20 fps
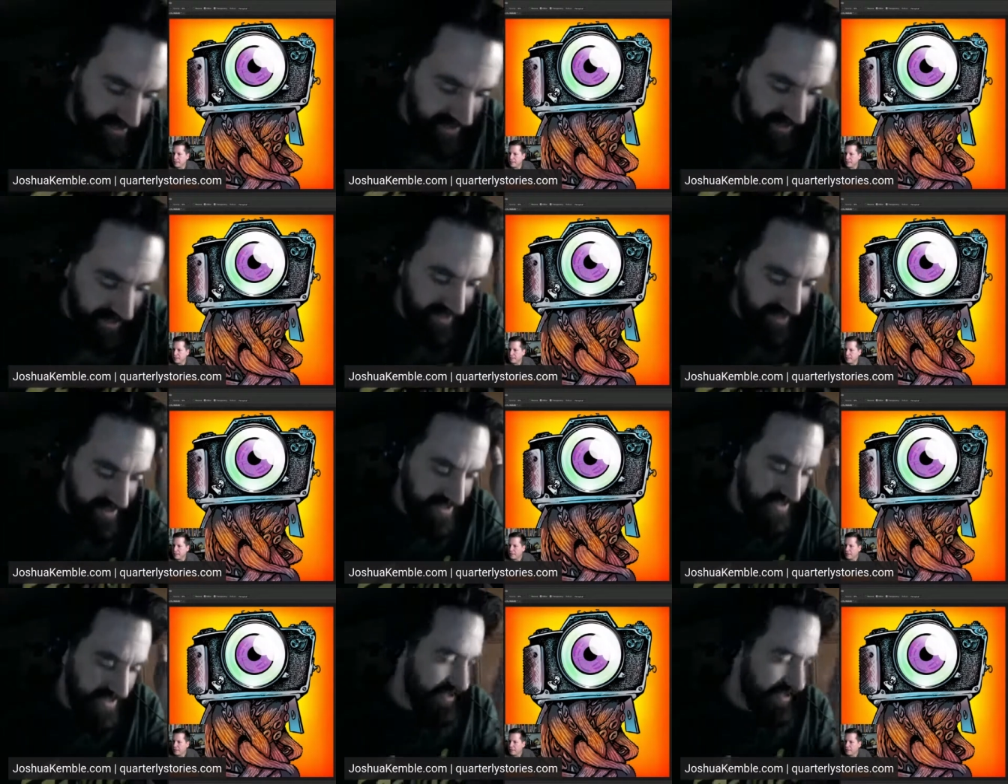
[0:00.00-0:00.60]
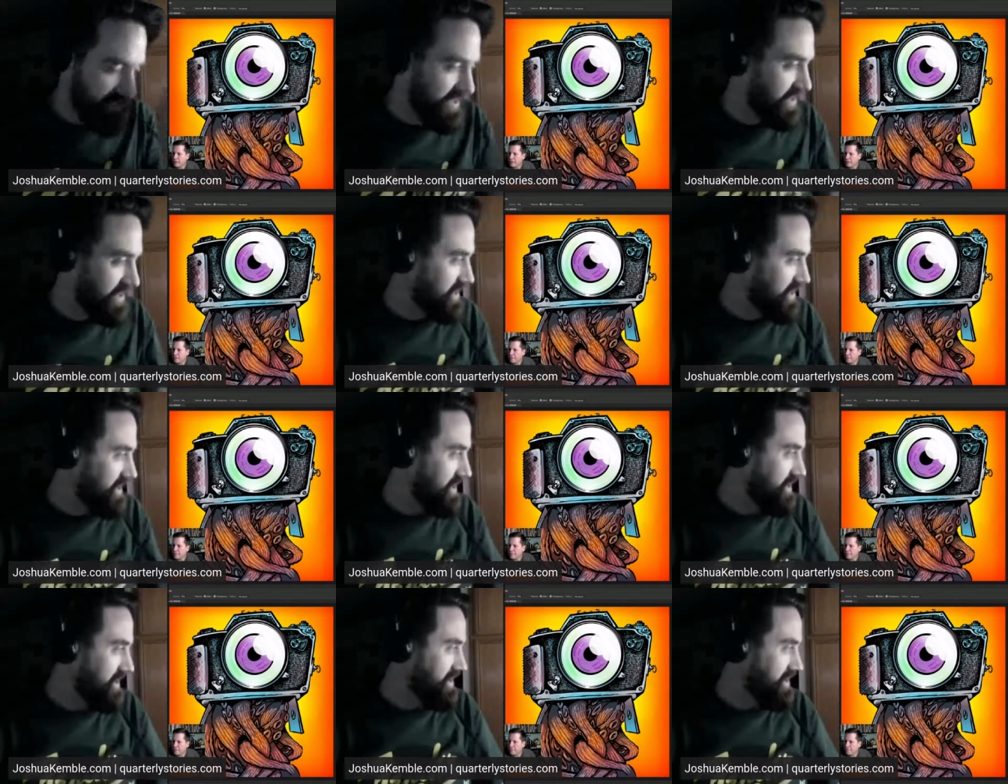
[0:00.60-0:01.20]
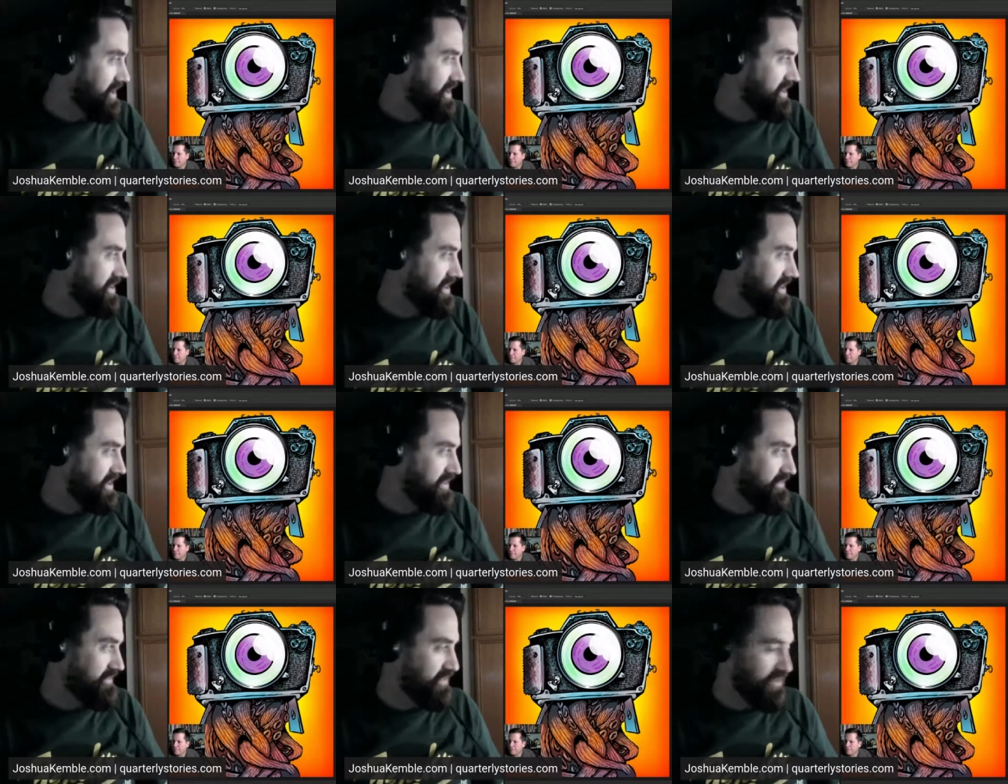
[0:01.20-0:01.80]
think
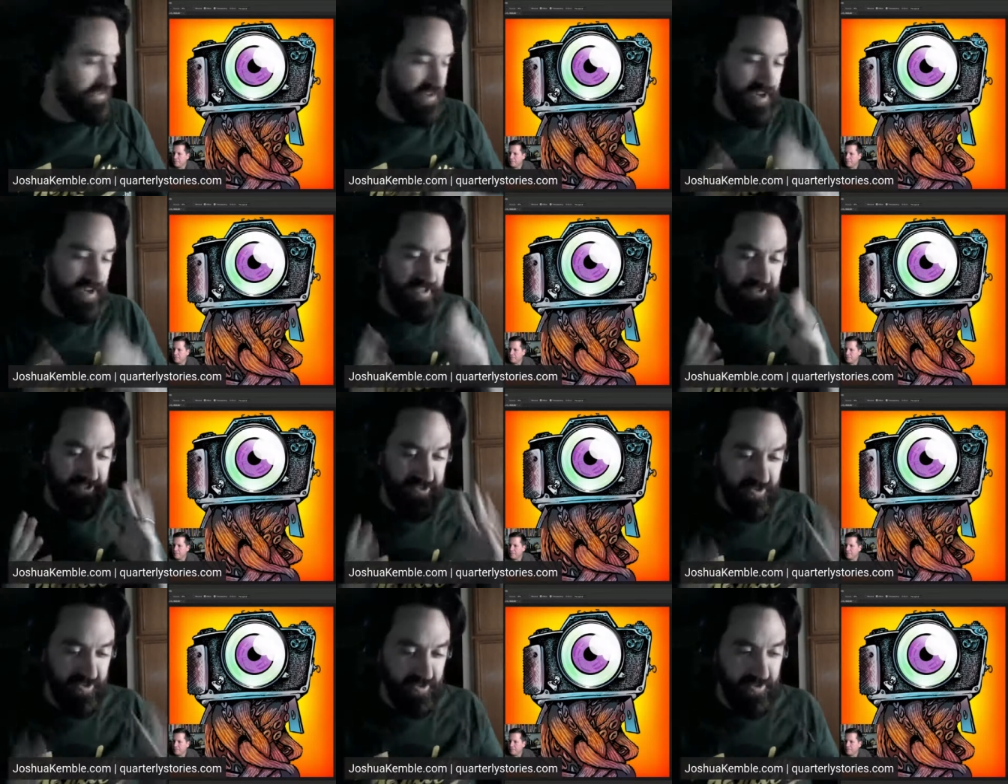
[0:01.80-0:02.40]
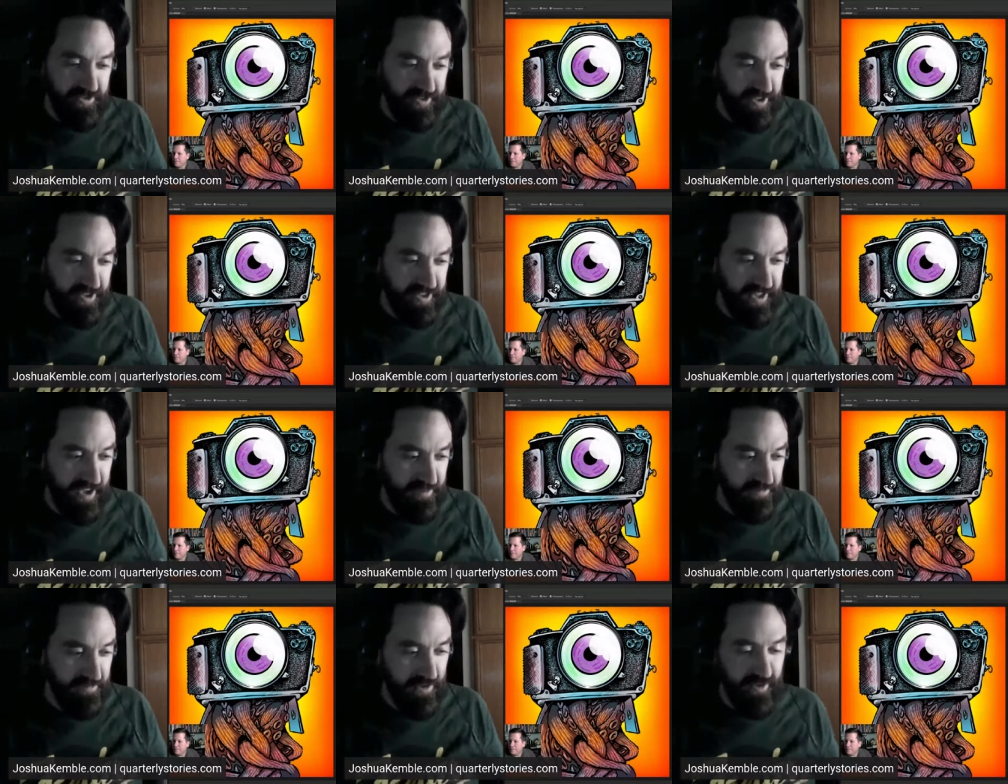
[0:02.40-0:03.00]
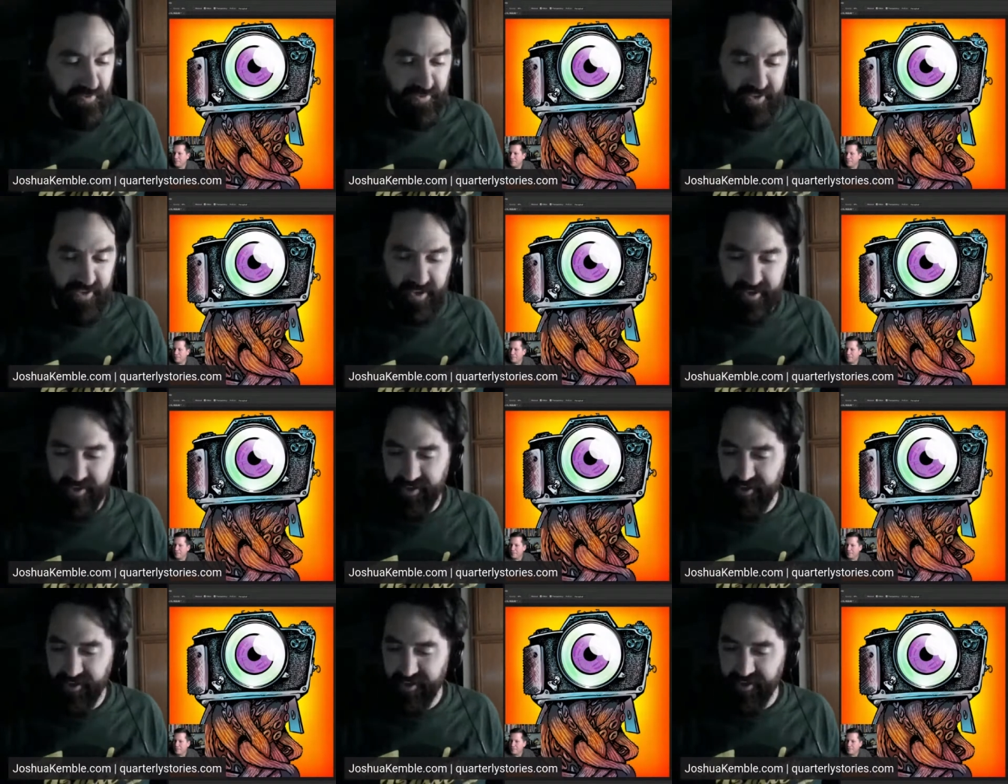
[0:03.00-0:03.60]
if you're not sold on that movie,
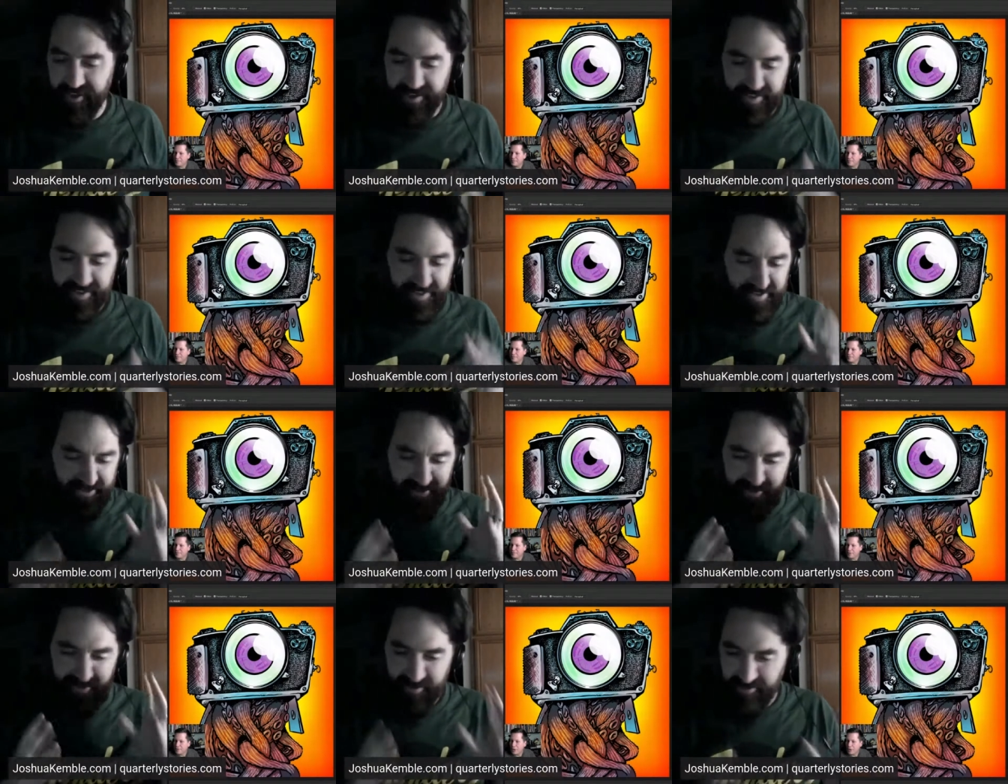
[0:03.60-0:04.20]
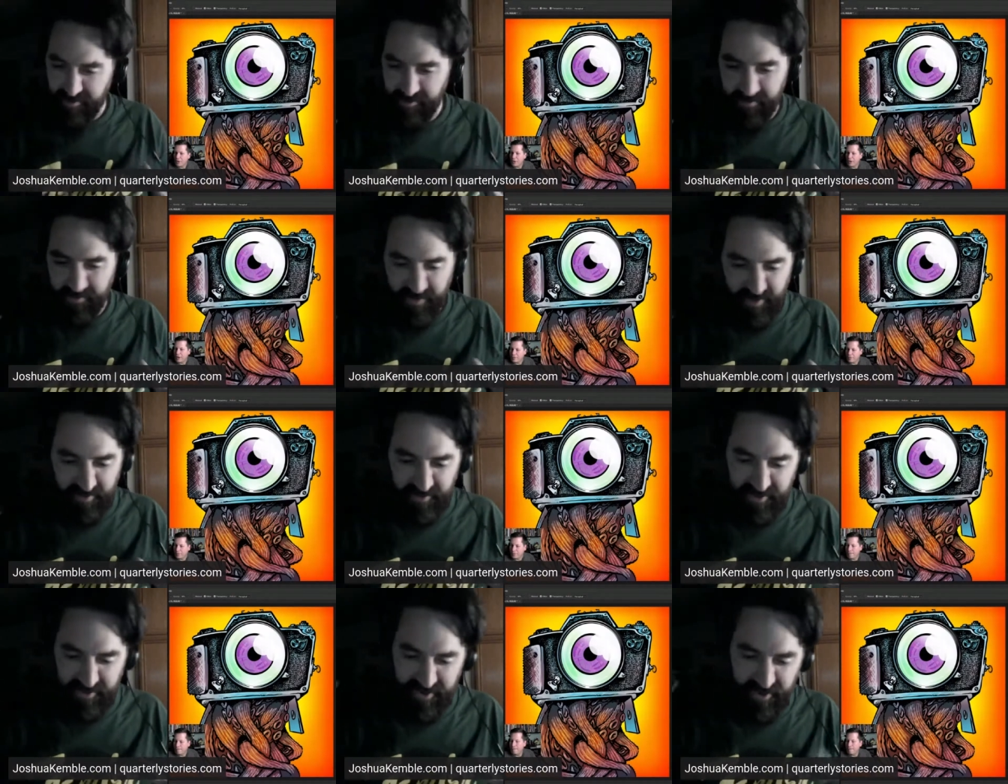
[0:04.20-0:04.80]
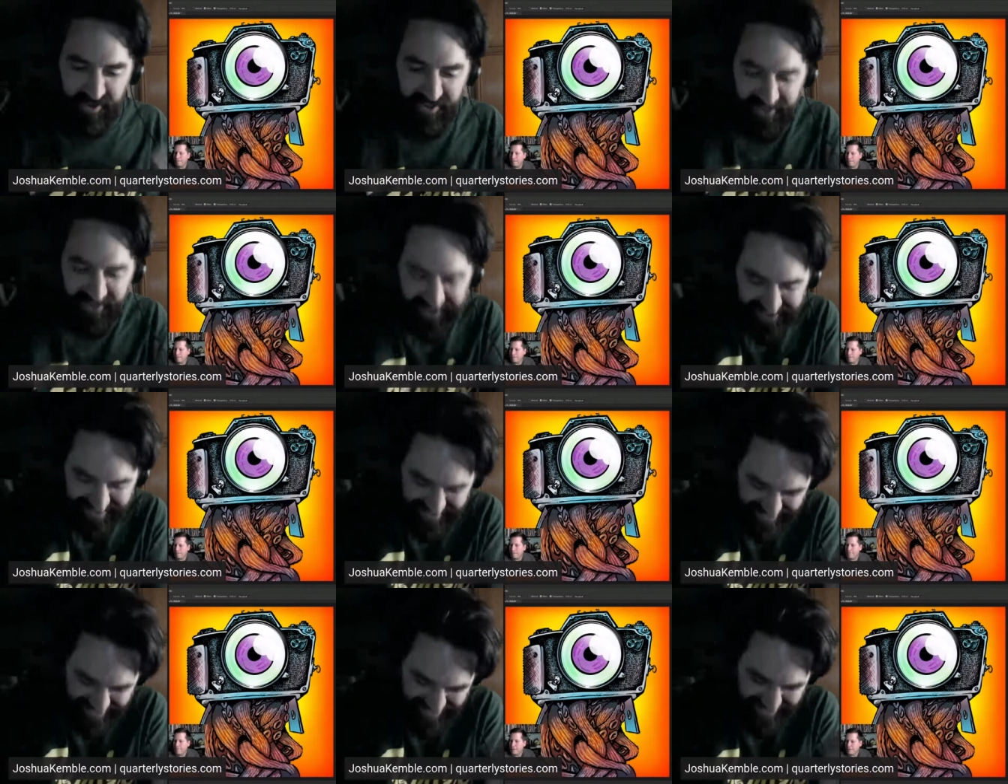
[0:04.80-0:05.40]
there's something wrong with you.
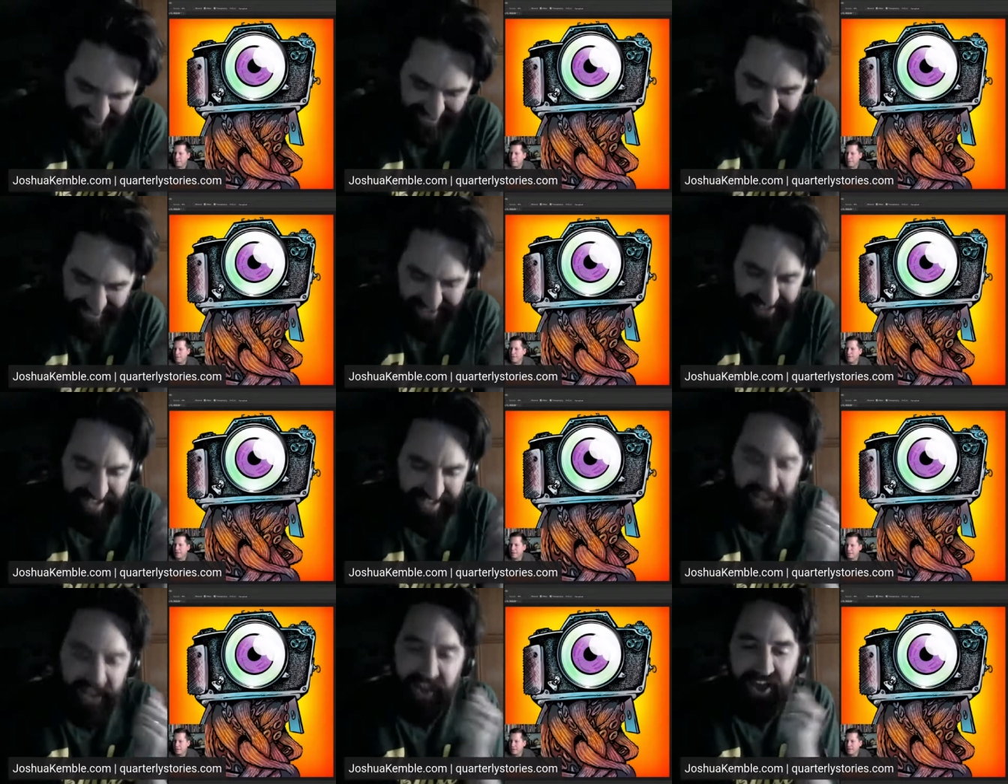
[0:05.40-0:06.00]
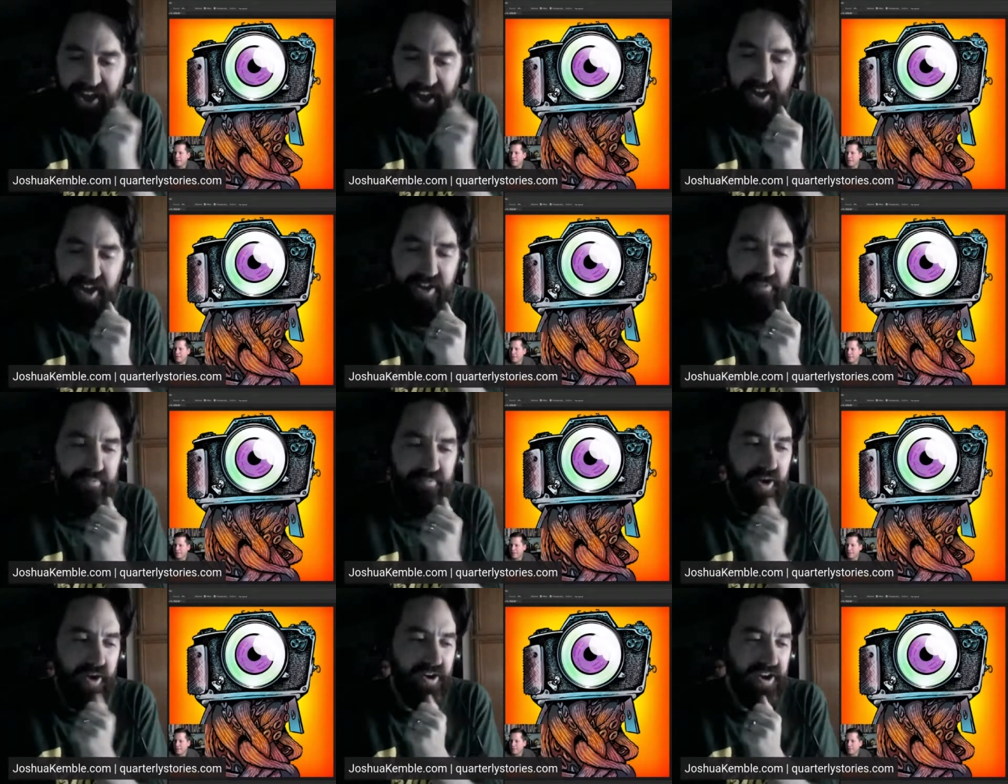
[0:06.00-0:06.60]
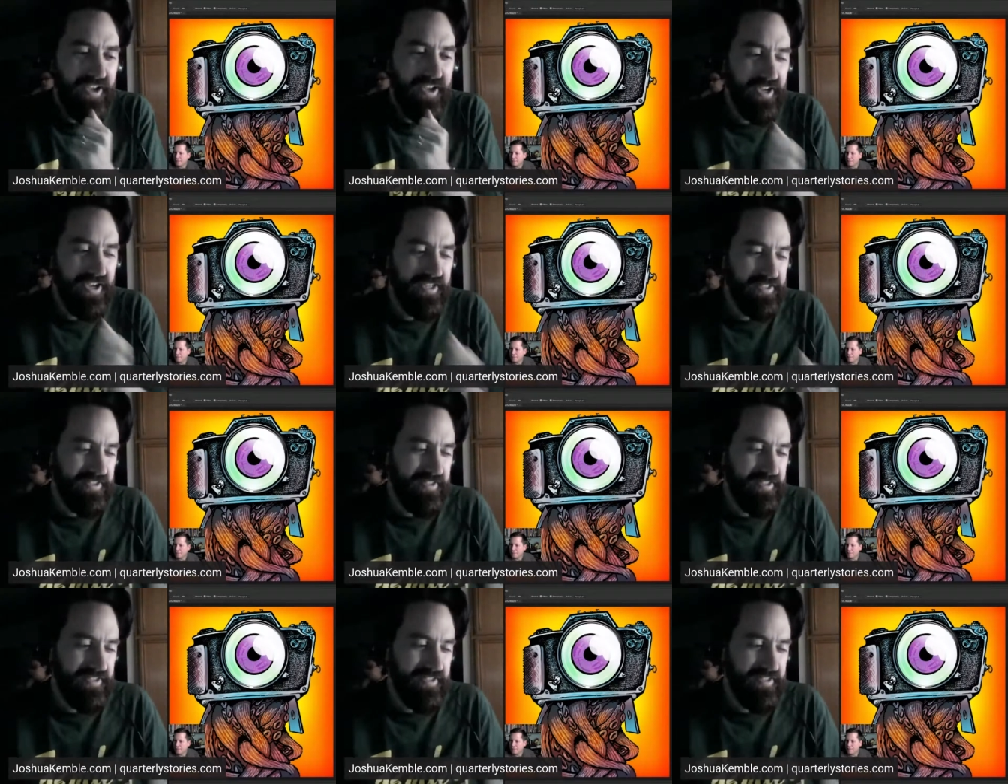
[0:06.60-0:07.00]
All right, guys.